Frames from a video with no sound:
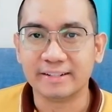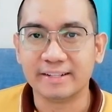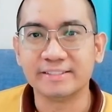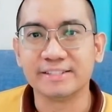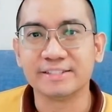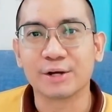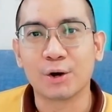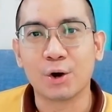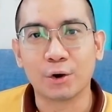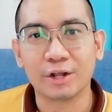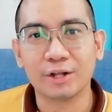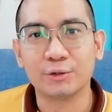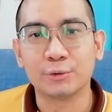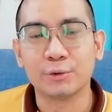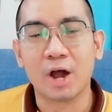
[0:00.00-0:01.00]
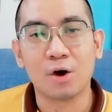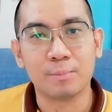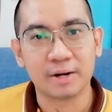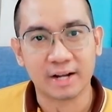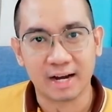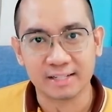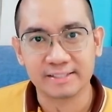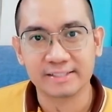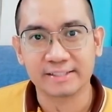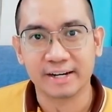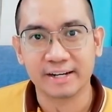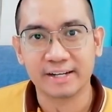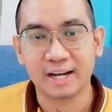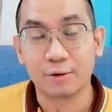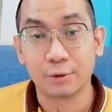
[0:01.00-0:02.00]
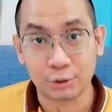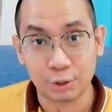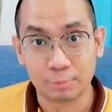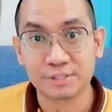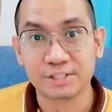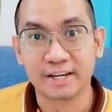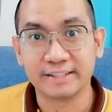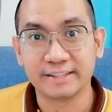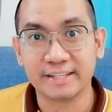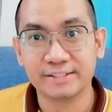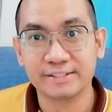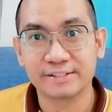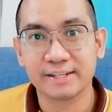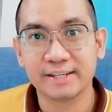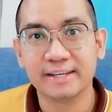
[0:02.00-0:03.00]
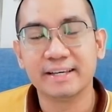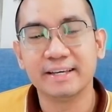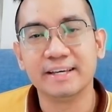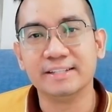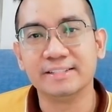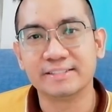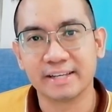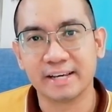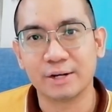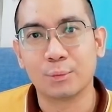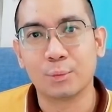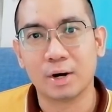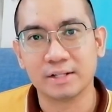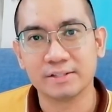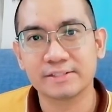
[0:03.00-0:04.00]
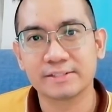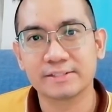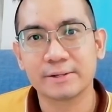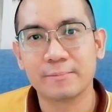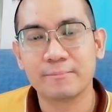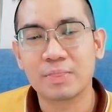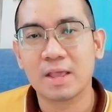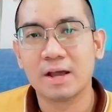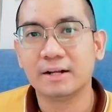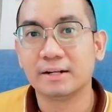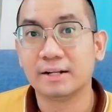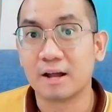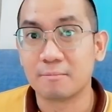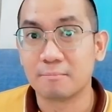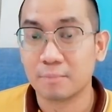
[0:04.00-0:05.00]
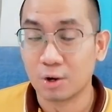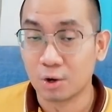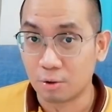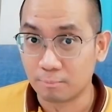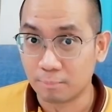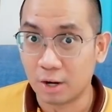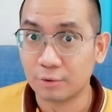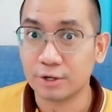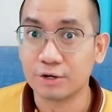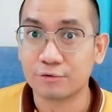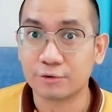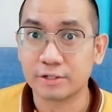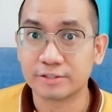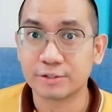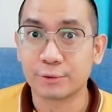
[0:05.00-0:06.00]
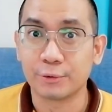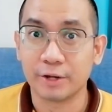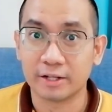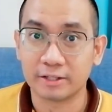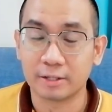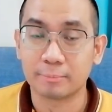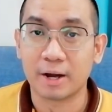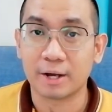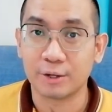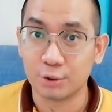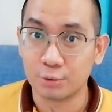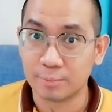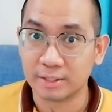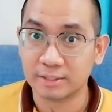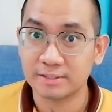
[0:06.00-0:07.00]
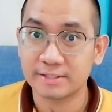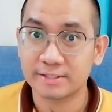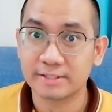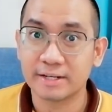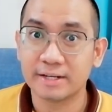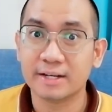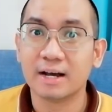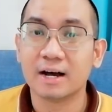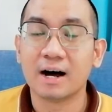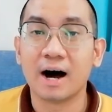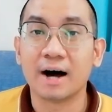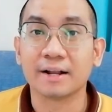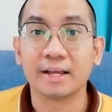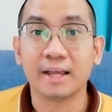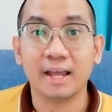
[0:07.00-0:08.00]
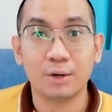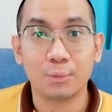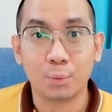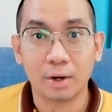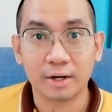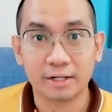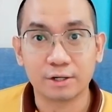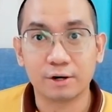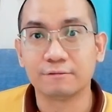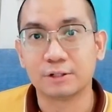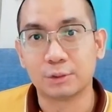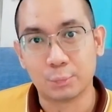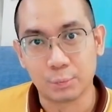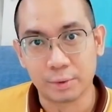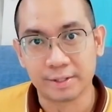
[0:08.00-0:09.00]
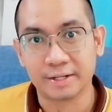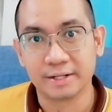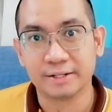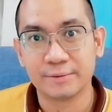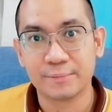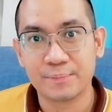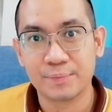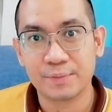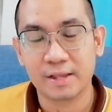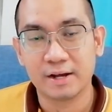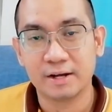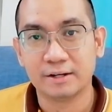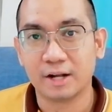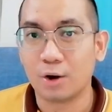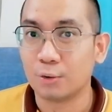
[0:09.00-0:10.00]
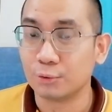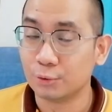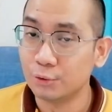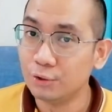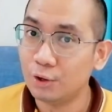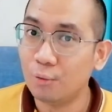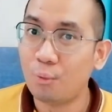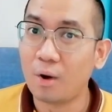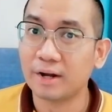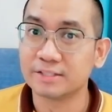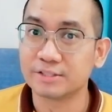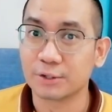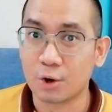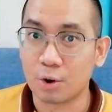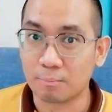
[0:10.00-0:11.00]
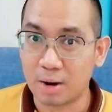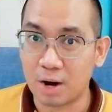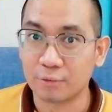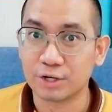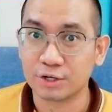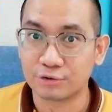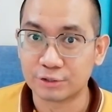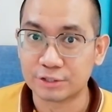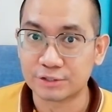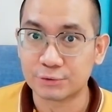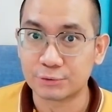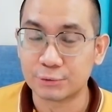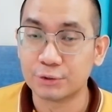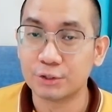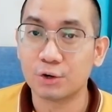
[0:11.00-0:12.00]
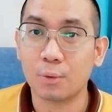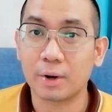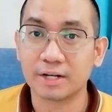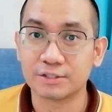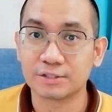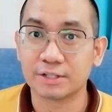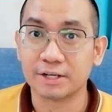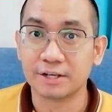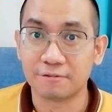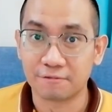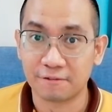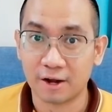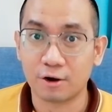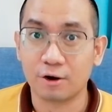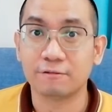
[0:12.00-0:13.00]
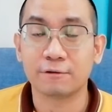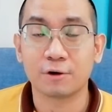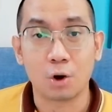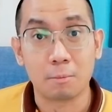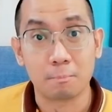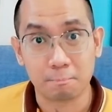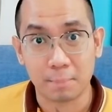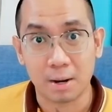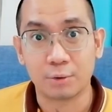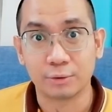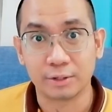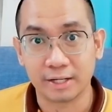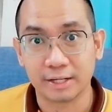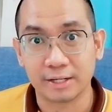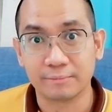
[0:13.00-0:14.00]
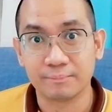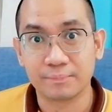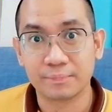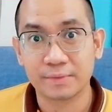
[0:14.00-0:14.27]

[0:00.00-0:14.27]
This is according to Albert Einstein, our top scientist. He said once that compound interest created by humans are the eighth wonder of the world. Now, do you know what is a compound interest? Do you know what is the effect of compounding?